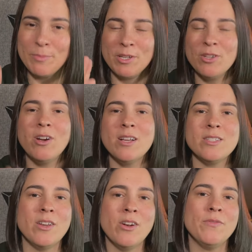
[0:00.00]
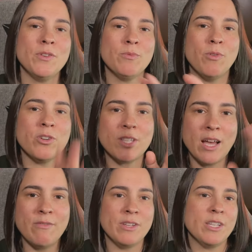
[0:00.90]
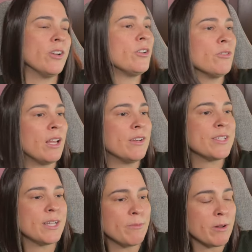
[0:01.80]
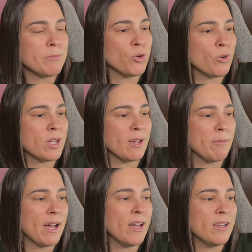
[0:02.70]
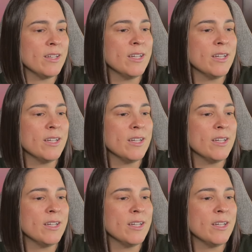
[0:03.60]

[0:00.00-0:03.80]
but you guys know, if you watch that video, you'll understand what I'm talking about.